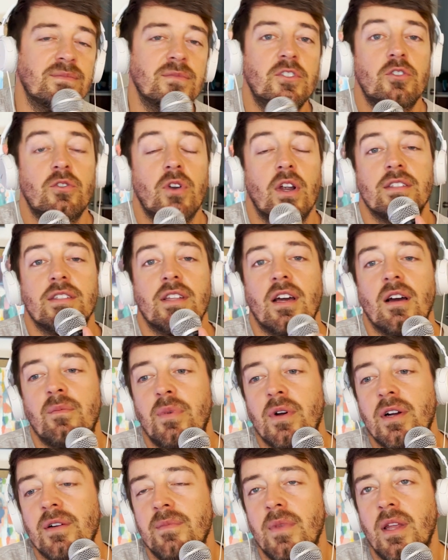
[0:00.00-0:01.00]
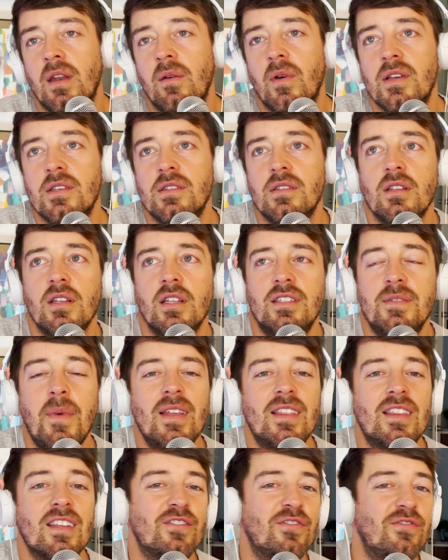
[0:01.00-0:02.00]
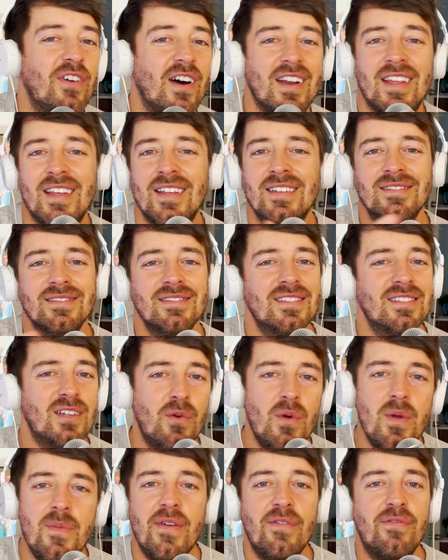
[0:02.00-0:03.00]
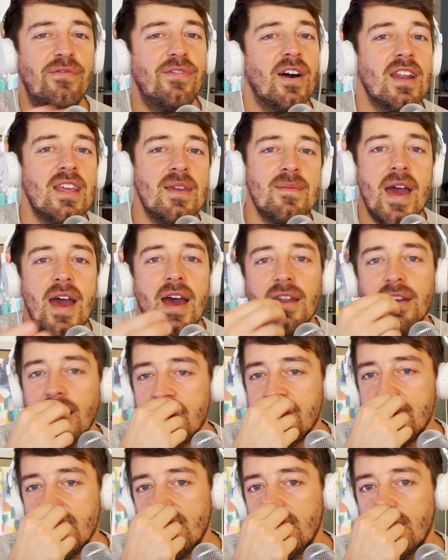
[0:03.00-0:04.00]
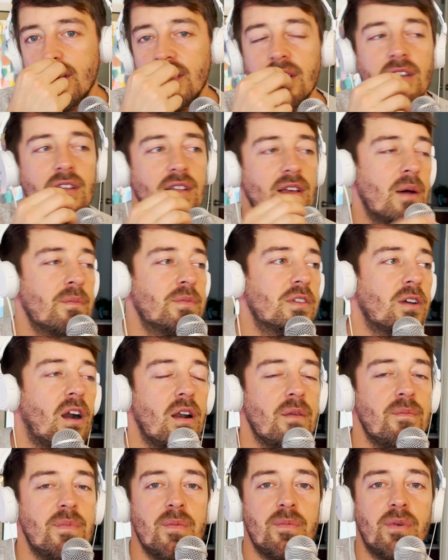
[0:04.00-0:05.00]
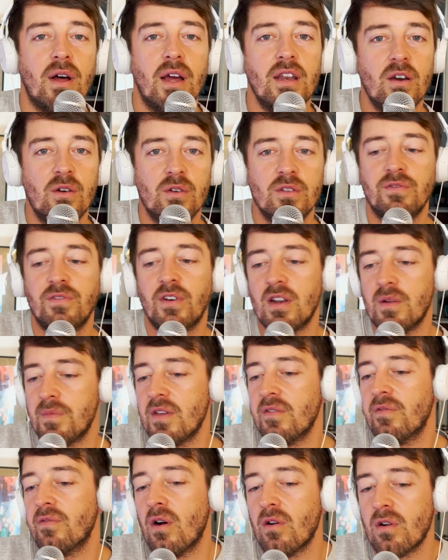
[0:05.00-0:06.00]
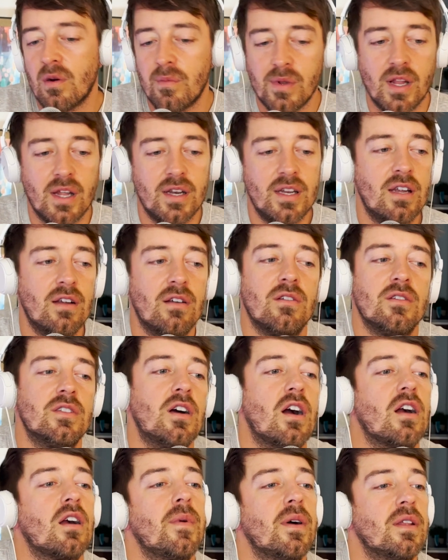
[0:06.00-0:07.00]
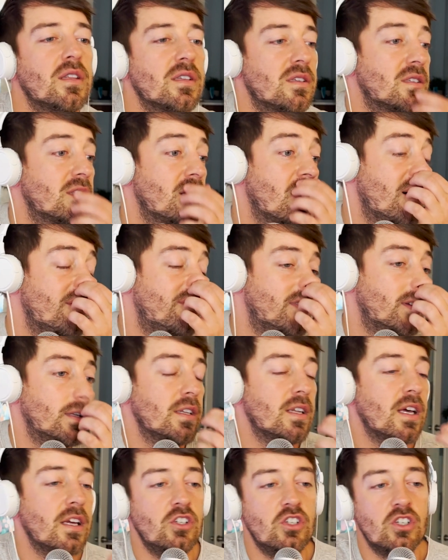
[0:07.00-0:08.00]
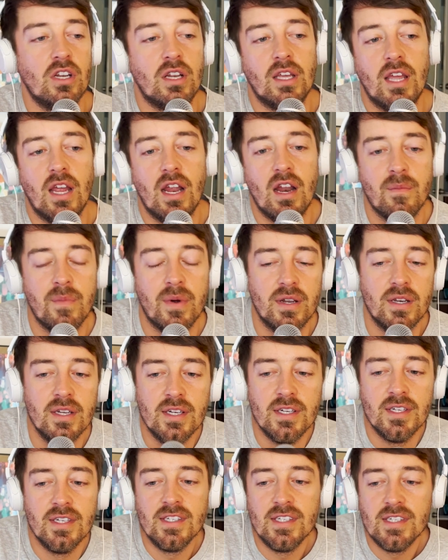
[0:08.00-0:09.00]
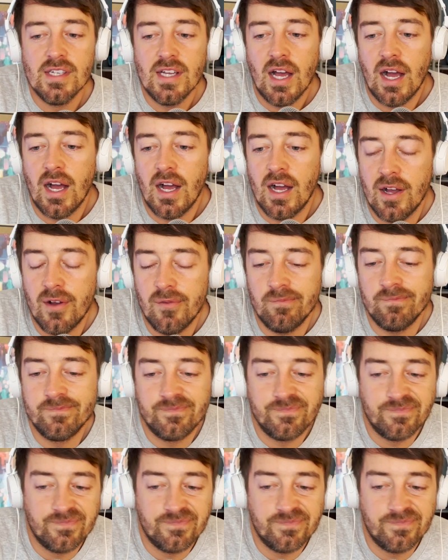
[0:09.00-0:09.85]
stressed out. But, anyways, let's make this funny. Can we be funny, Matt? I mean, I'm sorry, people. I know it's fun to be vulnerable on here and talk about this stuff, and I shouldn't care, but um,